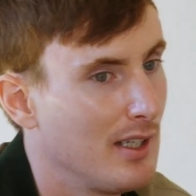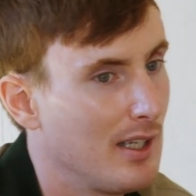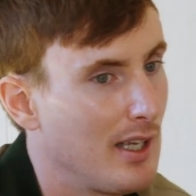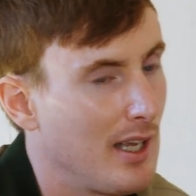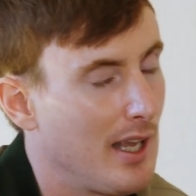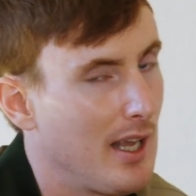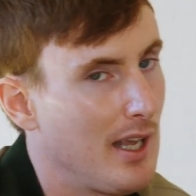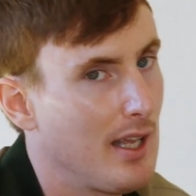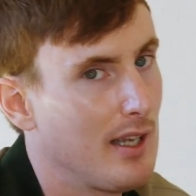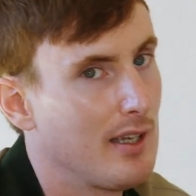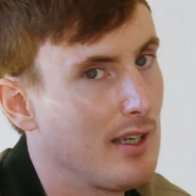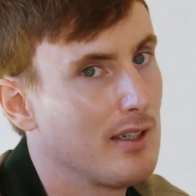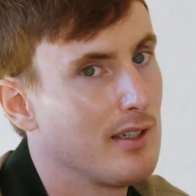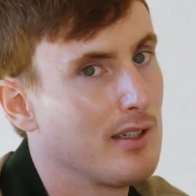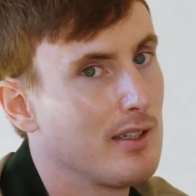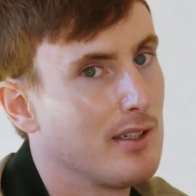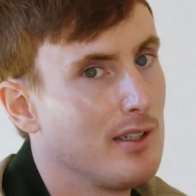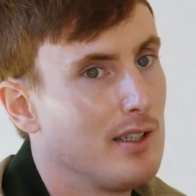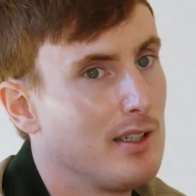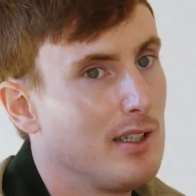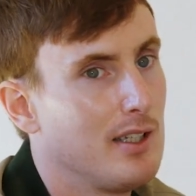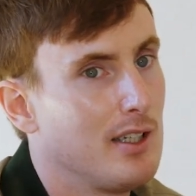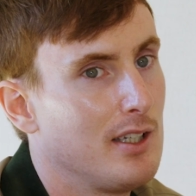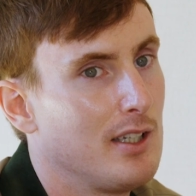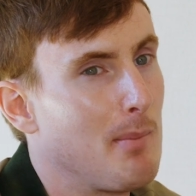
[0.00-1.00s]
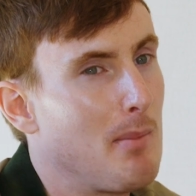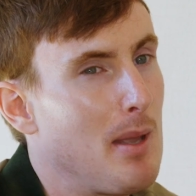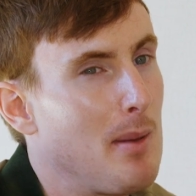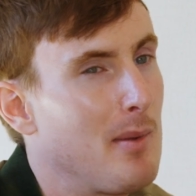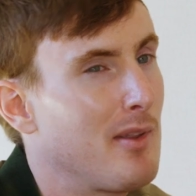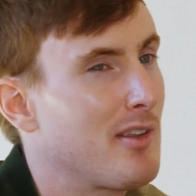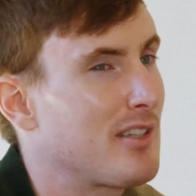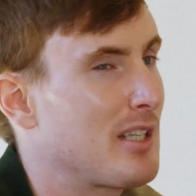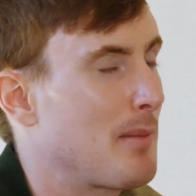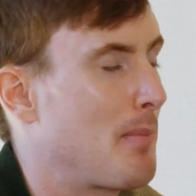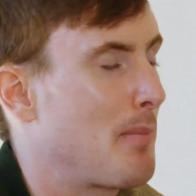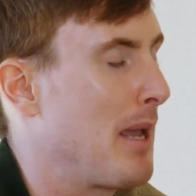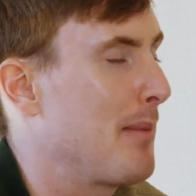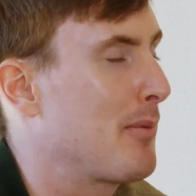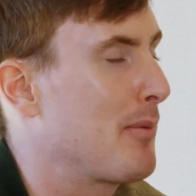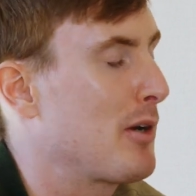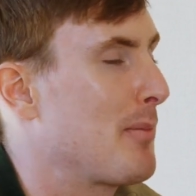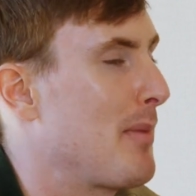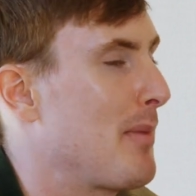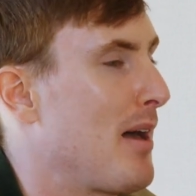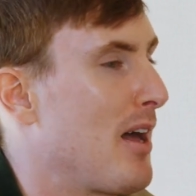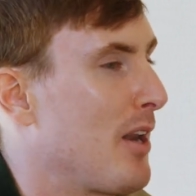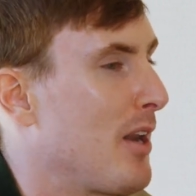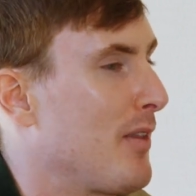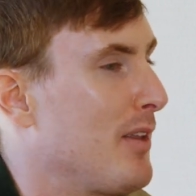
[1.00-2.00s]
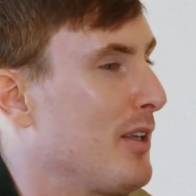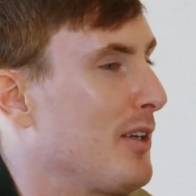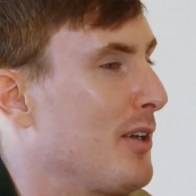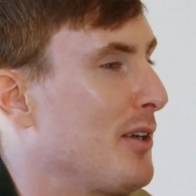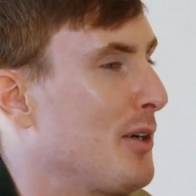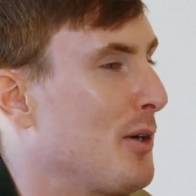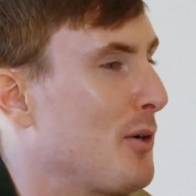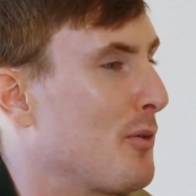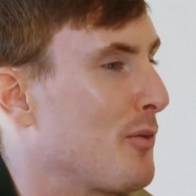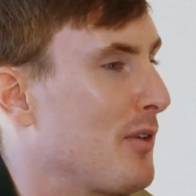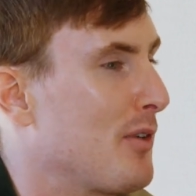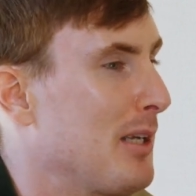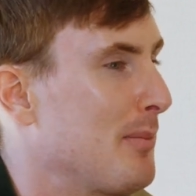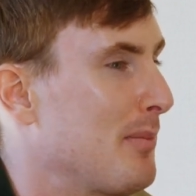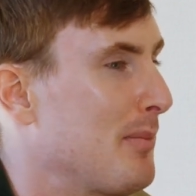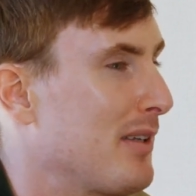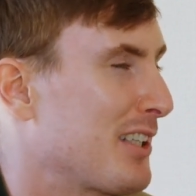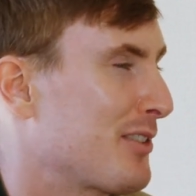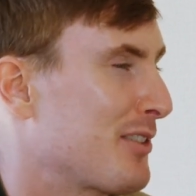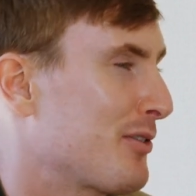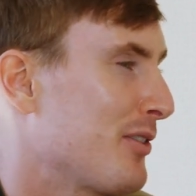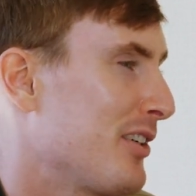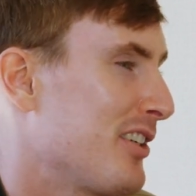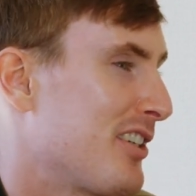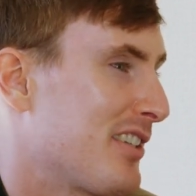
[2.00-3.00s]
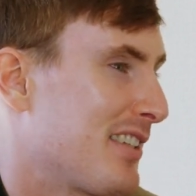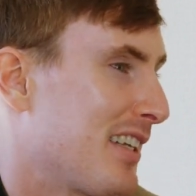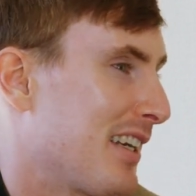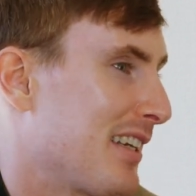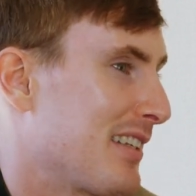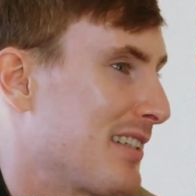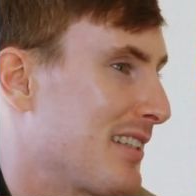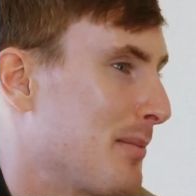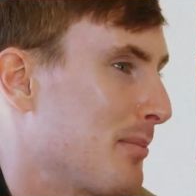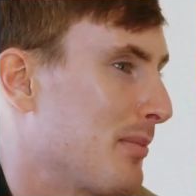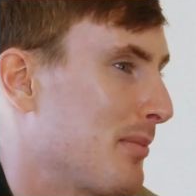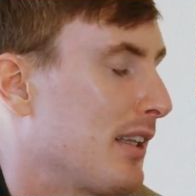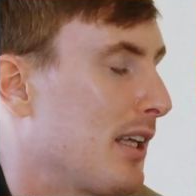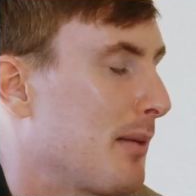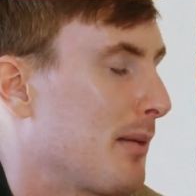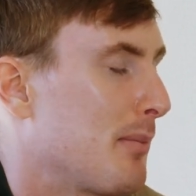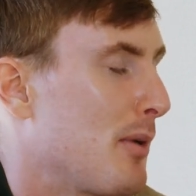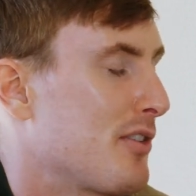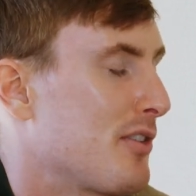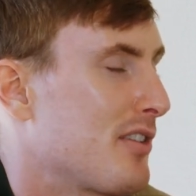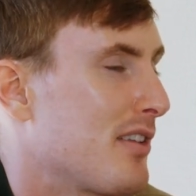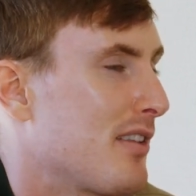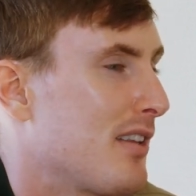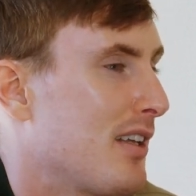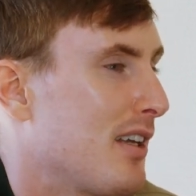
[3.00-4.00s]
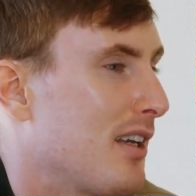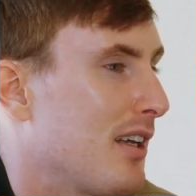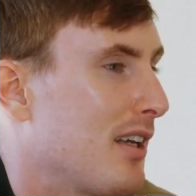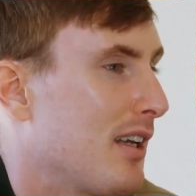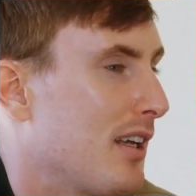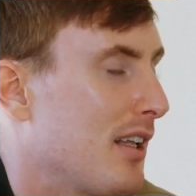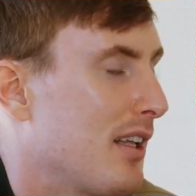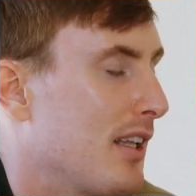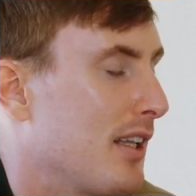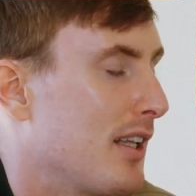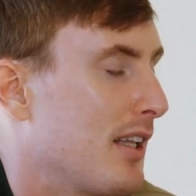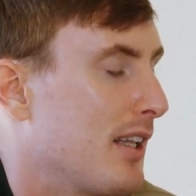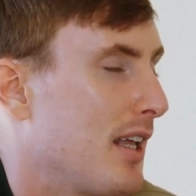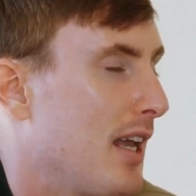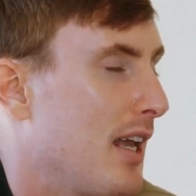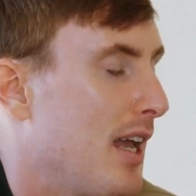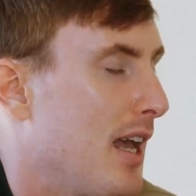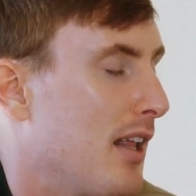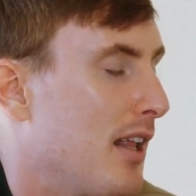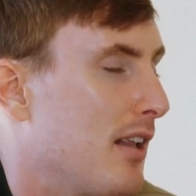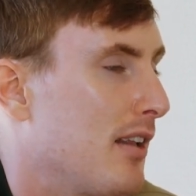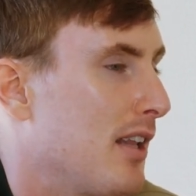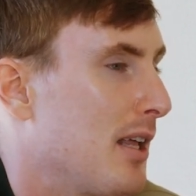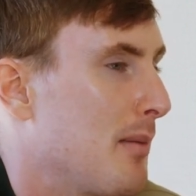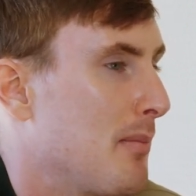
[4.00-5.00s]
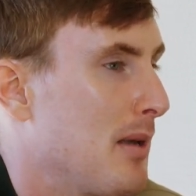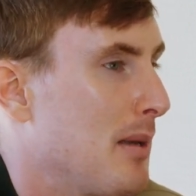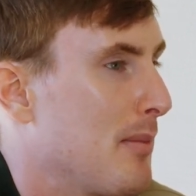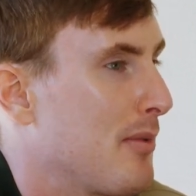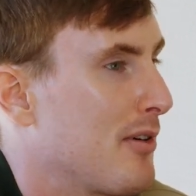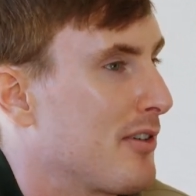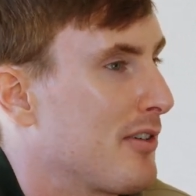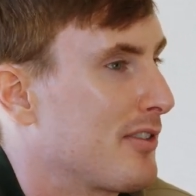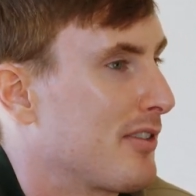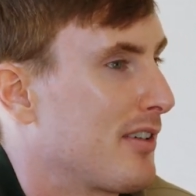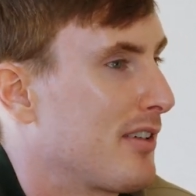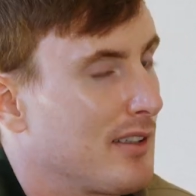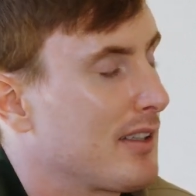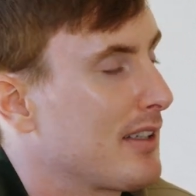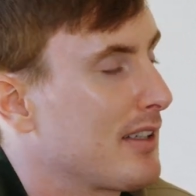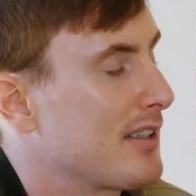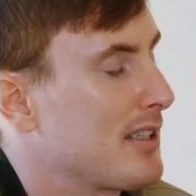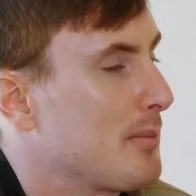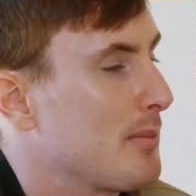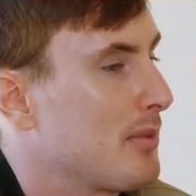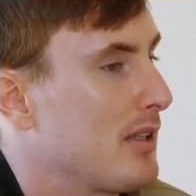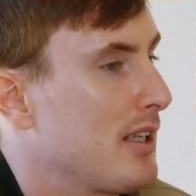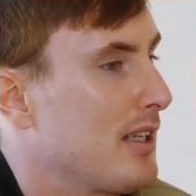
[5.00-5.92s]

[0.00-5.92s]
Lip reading: and maybe there's a paper about it you could go read, but it's really just like a simple, like most of the LLM papers are like simple